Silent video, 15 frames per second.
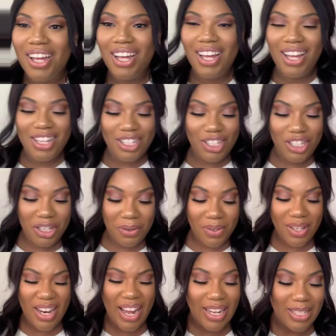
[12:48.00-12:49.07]
So the
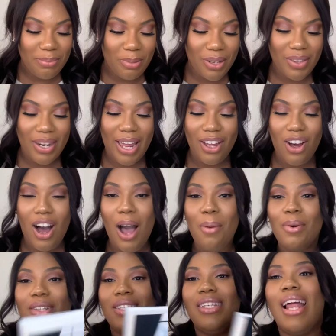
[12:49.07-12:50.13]
next book that I got
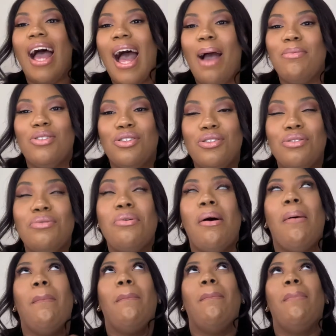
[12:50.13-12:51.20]
was an absolute
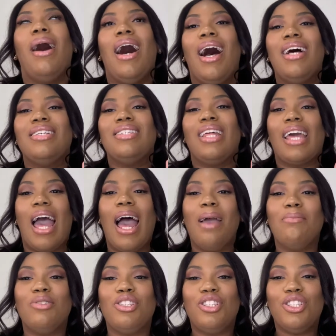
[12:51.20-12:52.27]
must. Like
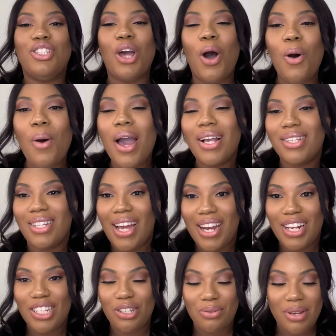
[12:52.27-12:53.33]
I'm so
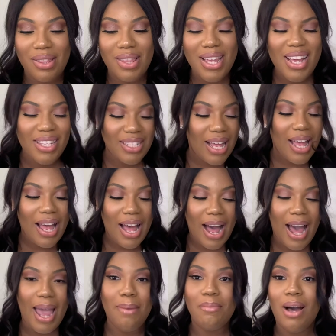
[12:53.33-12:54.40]
excited to read this.
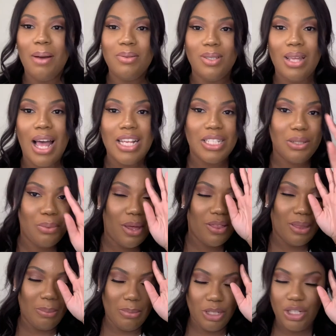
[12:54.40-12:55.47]
I'm obsessed with
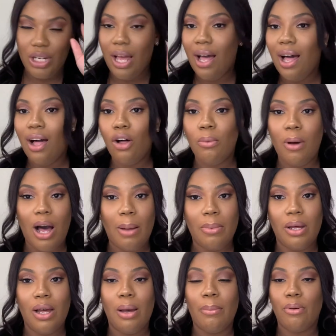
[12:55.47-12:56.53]
Michelle
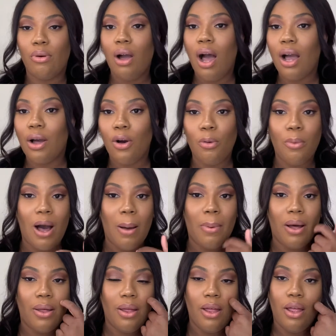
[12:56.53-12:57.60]
Obama, Barack
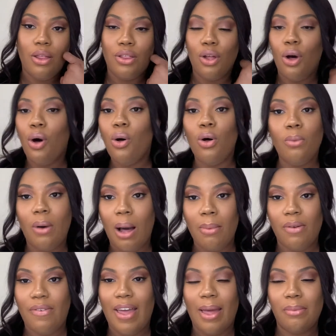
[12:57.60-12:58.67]
Obama, the whole
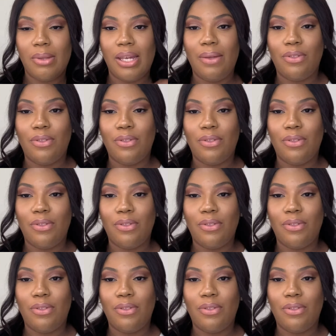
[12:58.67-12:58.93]
Obama family.